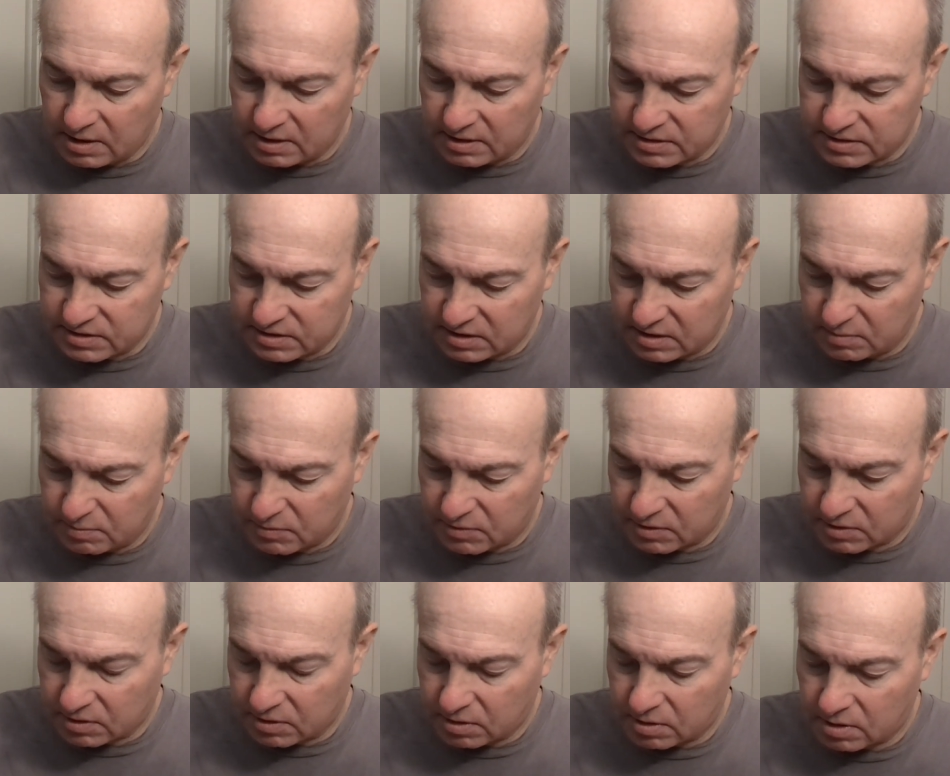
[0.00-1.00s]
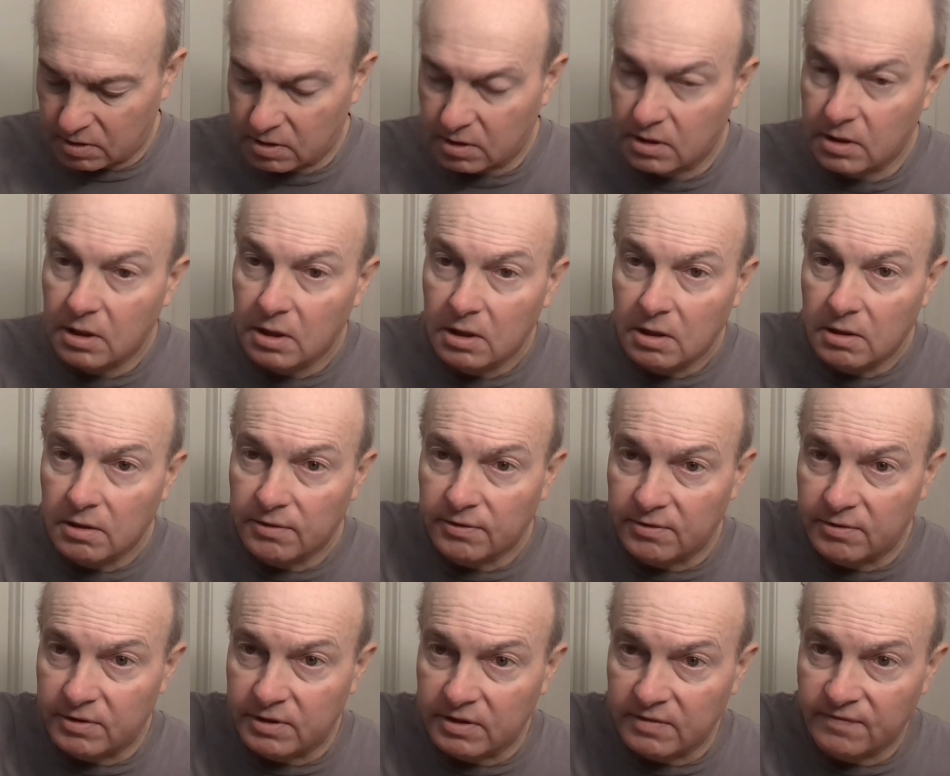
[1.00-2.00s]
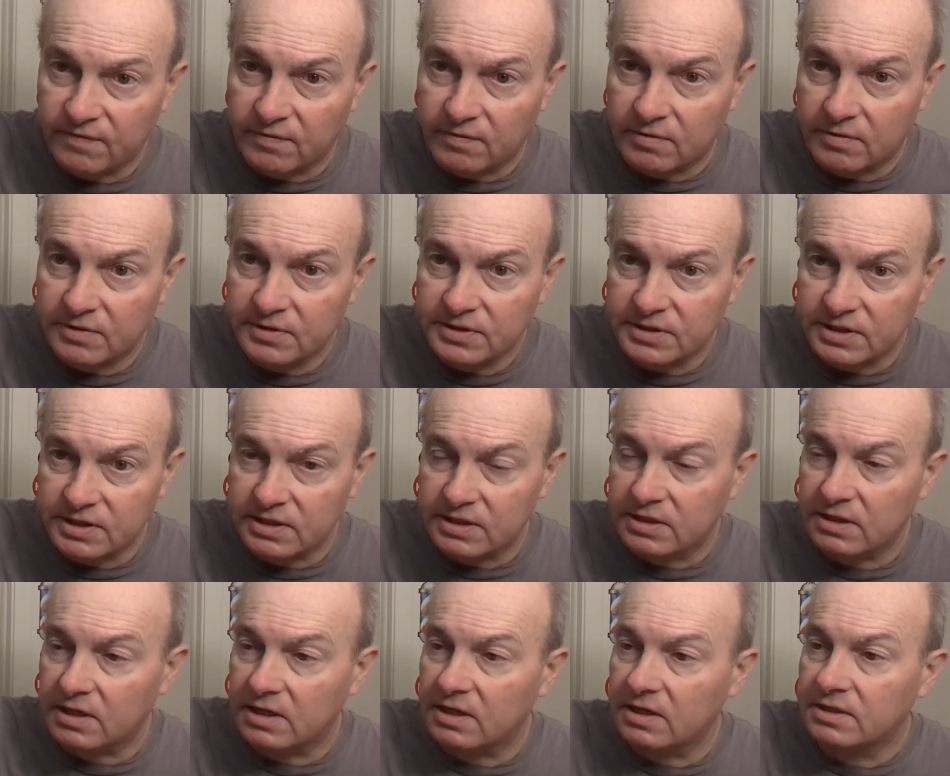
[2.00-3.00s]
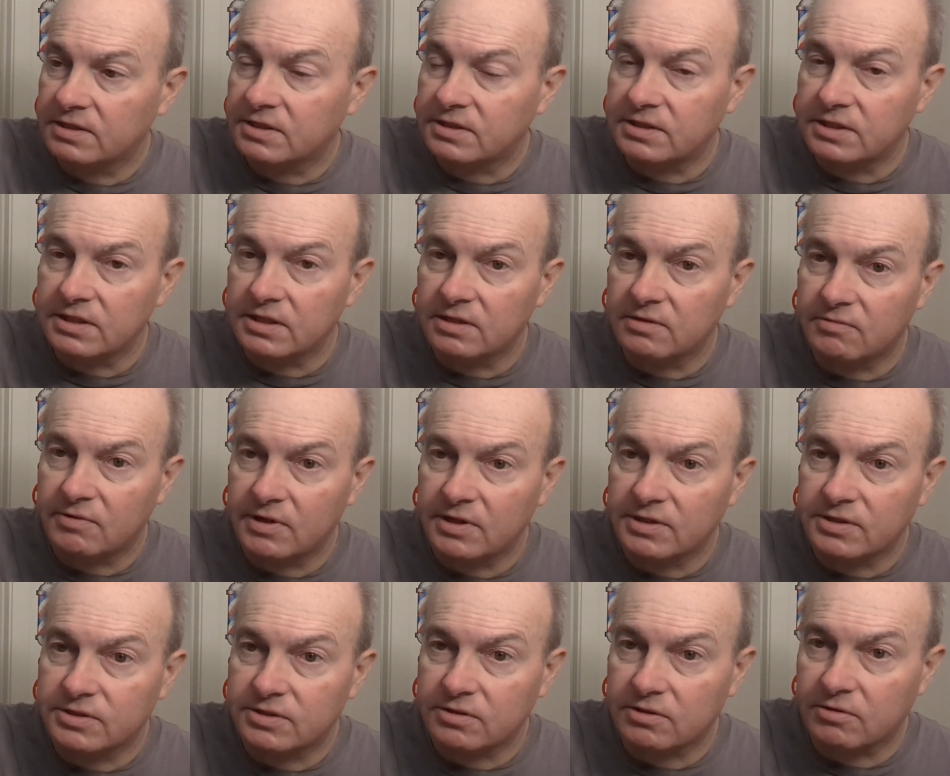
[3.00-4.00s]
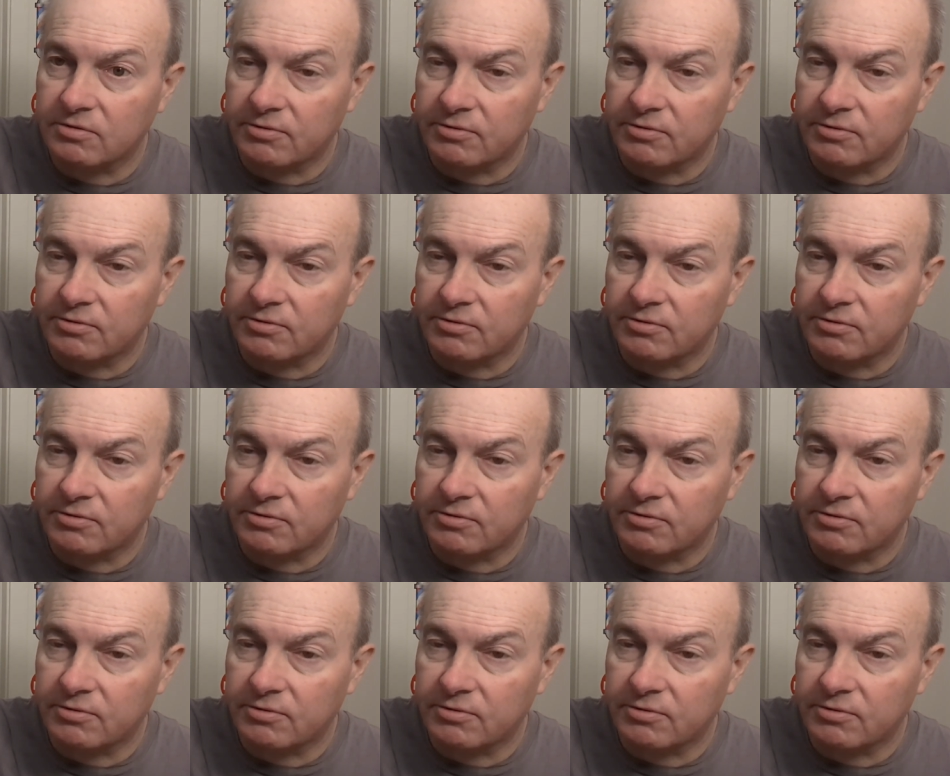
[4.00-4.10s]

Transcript: It's the Merkur 34C HD razor.